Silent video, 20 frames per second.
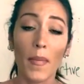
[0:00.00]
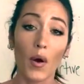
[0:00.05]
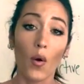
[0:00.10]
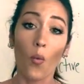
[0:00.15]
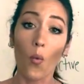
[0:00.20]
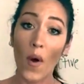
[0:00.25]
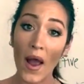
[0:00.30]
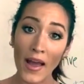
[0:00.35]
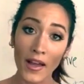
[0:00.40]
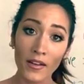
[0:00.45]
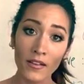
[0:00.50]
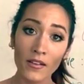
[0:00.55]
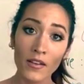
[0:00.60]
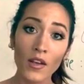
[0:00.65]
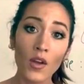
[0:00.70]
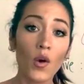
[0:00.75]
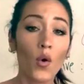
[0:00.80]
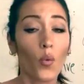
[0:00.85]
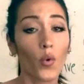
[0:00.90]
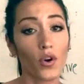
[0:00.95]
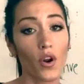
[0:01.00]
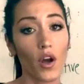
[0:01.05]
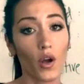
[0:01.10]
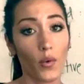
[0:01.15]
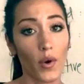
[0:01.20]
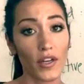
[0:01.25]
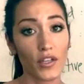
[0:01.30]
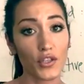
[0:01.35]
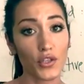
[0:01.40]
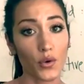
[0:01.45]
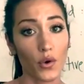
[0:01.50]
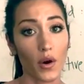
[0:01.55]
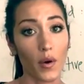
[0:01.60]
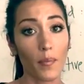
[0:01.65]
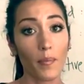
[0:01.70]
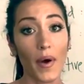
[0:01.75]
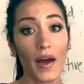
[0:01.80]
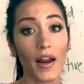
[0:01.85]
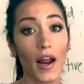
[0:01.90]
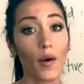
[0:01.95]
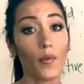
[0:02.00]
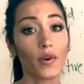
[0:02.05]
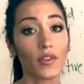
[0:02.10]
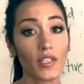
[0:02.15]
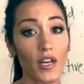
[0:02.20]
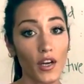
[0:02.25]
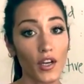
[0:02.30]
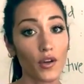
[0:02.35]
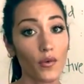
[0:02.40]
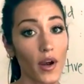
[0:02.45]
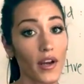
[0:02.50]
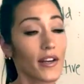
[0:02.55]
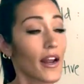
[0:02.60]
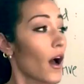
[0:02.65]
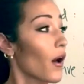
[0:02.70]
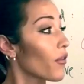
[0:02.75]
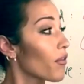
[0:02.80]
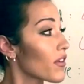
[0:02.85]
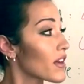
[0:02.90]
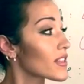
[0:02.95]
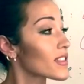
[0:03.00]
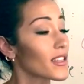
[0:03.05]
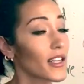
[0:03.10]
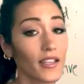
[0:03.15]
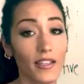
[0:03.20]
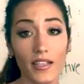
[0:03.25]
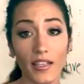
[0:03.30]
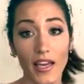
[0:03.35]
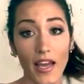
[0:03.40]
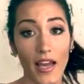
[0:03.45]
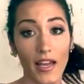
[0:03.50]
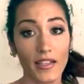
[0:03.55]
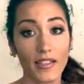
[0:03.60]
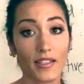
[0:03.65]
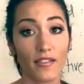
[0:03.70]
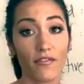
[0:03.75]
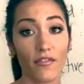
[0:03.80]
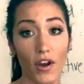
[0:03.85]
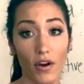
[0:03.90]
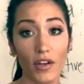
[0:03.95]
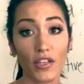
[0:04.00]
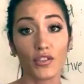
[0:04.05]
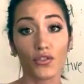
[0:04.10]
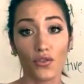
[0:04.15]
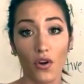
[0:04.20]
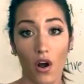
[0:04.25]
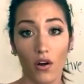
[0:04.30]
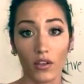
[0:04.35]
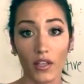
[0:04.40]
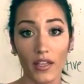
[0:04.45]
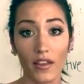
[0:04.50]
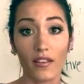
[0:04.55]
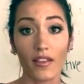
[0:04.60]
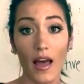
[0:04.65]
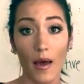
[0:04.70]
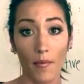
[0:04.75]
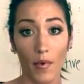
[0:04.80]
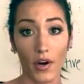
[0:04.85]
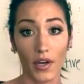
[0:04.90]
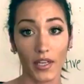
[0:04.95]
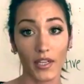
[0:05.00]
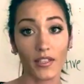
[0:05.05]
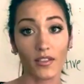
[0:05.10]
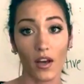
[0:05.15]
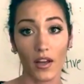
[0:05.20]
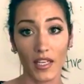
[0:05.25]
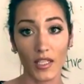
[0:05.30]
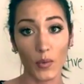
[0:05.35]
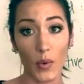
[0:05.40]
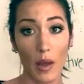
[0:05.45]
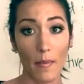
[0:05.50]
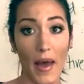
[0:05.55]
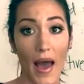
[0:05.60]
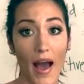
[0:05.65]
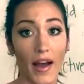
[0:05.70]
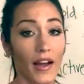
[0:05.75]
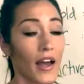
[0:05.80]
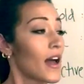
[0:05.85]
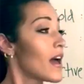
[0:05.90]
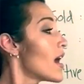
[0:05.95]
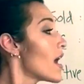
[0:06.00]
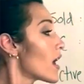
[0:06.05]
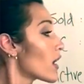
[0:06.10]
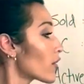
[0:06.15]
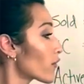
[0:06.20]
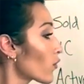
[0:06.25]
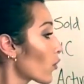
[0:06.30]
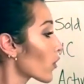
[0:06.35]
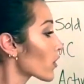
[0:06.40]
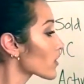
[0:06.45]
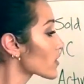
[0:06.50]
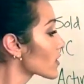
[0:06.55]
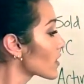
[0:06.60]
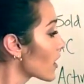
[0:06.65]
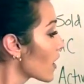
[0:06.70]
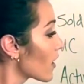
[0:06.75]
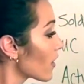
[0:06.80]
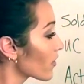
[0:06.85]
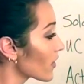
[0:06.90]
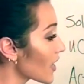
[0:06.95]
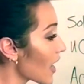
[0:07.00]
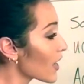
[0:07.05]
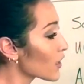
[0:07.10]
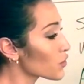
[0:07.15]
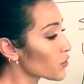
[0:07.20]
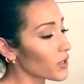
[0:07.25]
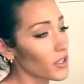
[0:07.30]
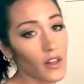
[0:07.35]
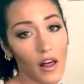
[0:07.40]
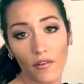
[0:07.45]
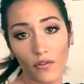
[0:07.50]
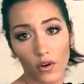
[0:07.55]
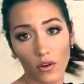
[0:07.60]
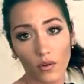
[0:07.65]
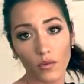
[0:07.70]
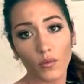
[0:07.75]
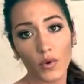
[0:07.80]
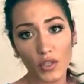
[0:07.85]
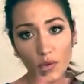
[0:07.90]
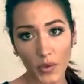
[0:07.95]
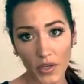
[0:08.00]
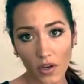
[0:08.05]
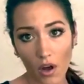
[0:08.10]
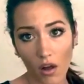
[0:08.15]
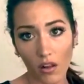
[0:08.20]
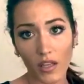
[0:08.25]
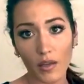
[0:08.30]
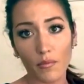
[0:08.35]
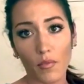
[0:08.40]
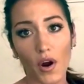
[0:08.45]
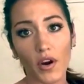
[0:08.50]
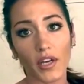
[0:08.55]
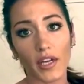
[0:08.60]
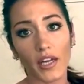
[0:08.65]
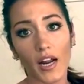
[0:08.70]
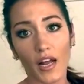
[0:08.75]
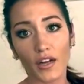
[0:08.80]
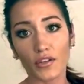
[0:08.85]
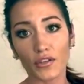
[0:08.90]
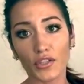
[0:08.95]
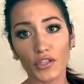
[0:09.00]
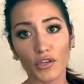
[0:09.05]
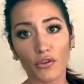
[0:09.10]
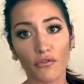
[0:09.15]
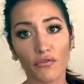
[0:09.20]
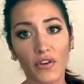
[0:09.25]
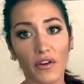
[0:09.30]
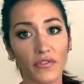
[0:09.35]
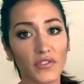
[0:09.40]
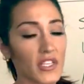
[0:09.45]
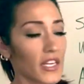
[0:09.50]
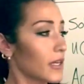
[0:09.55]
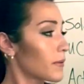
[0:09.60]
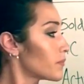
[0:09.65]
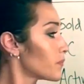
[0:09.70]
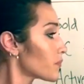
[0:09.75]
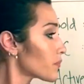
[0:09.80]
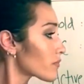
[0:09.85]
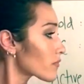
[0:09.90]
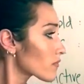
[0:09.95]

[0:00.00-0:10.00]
but when, we're not quite sure. But I will tell you right now, this indicates very strongly that that market is on its way back. And of course, the entry level, which we call it market under two fifty,